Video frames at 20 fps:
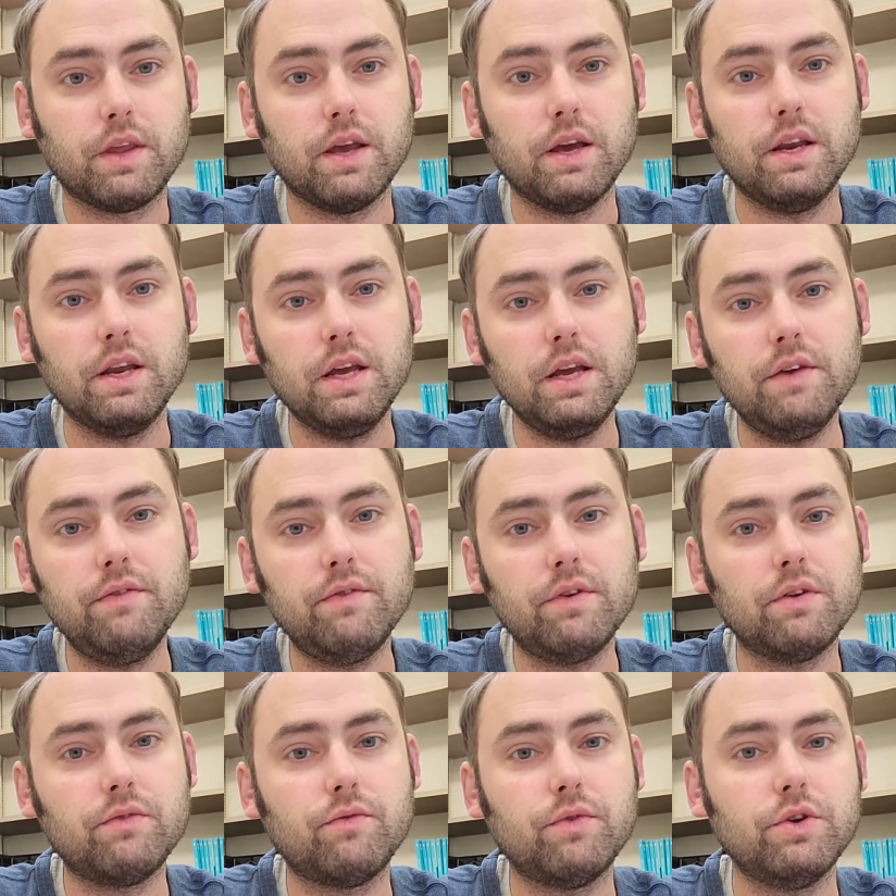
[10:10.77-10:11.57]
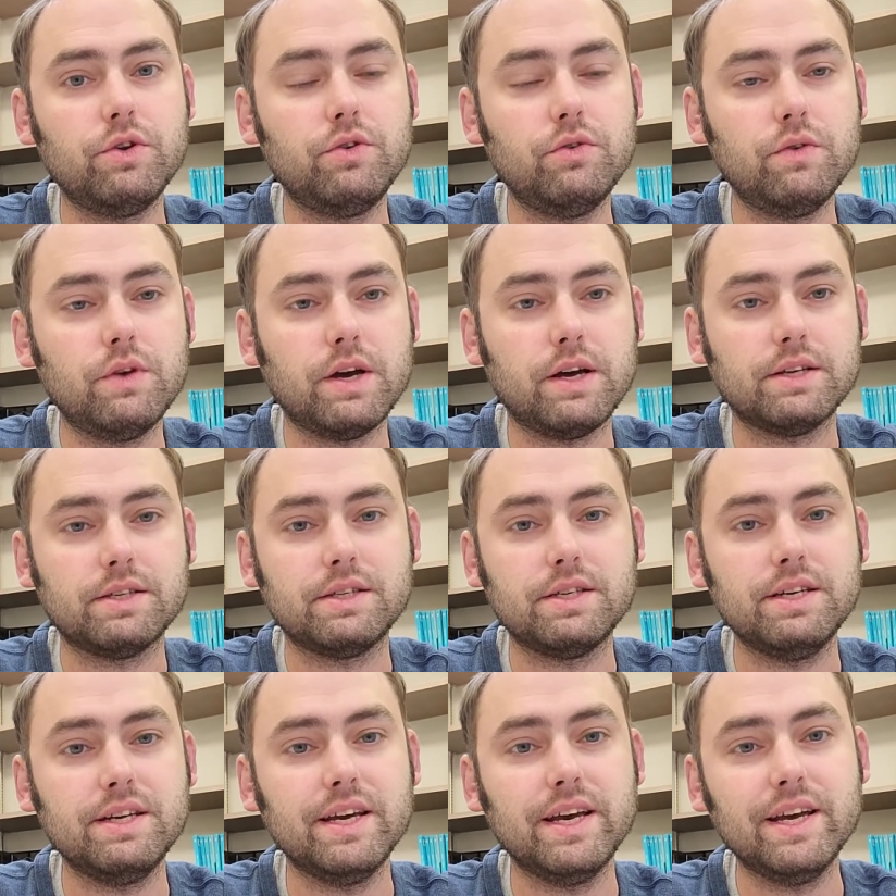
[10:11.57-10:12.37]
And even if we do not
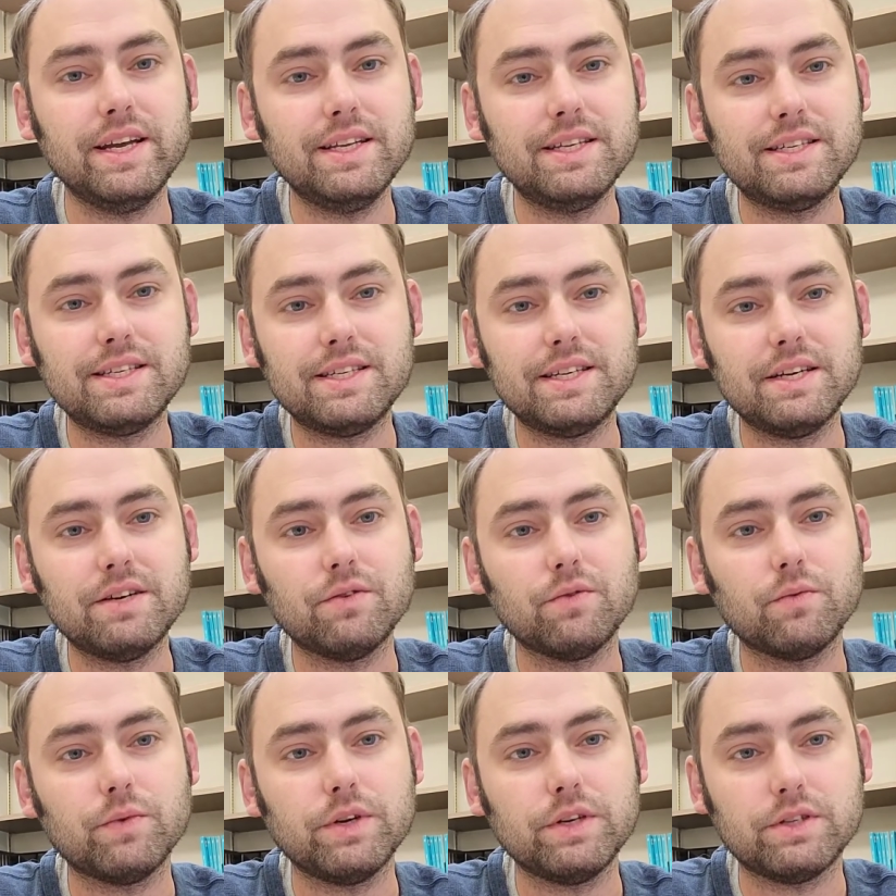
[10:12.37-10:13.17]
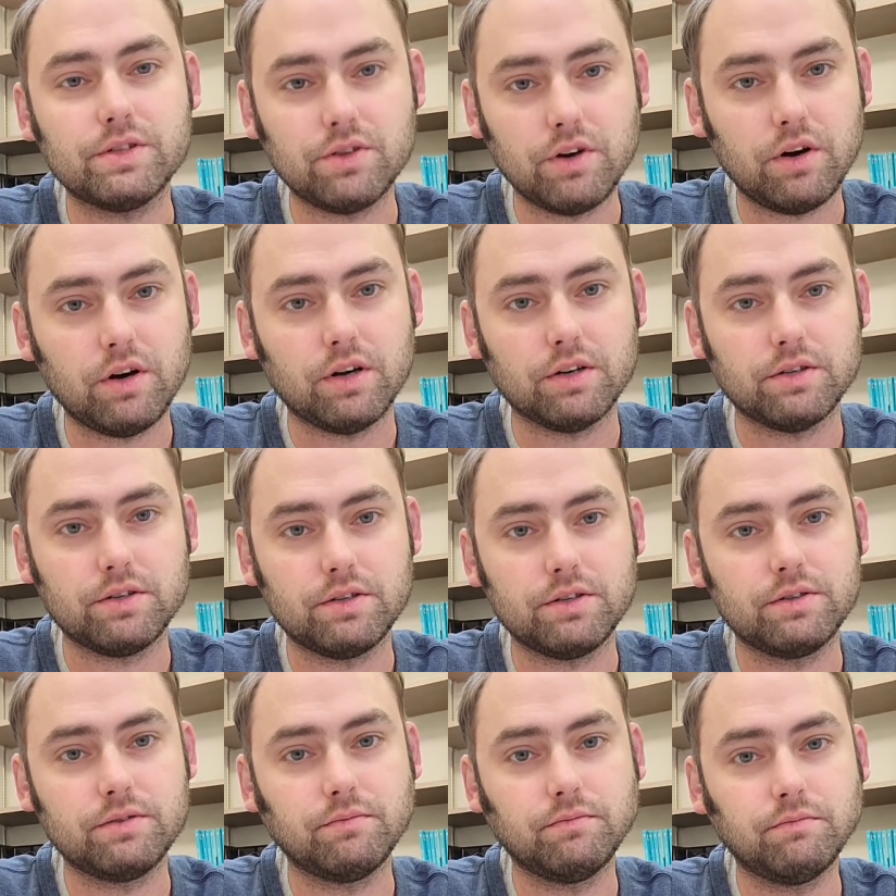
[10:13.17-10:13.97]
see instant
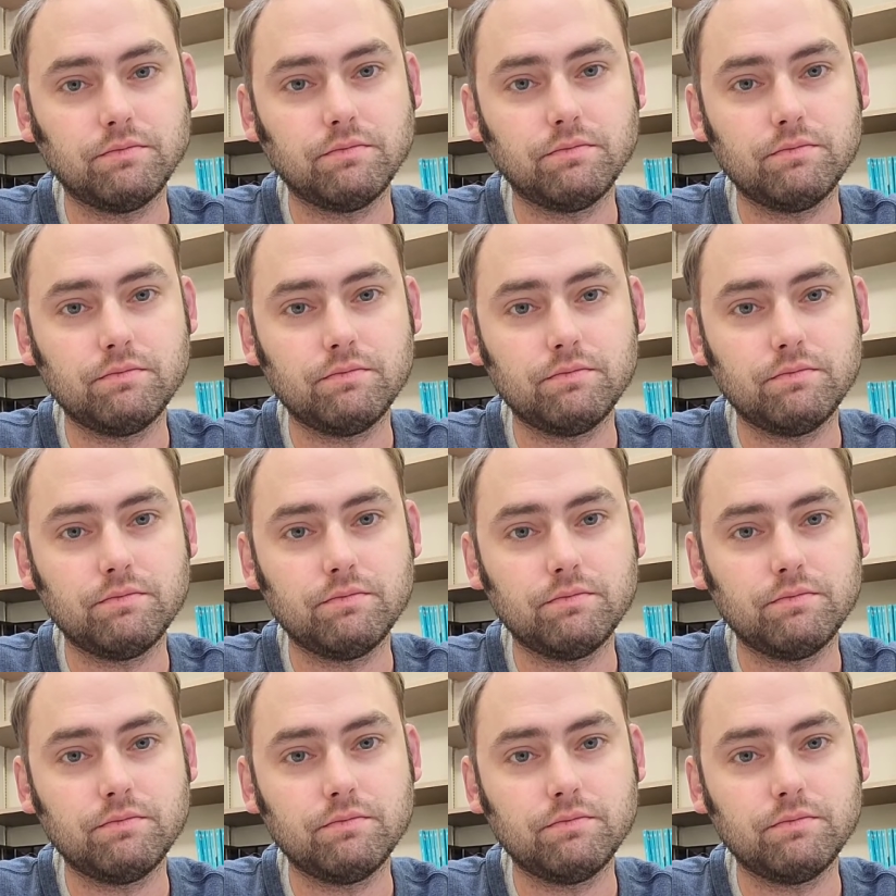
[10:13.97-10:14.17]
results,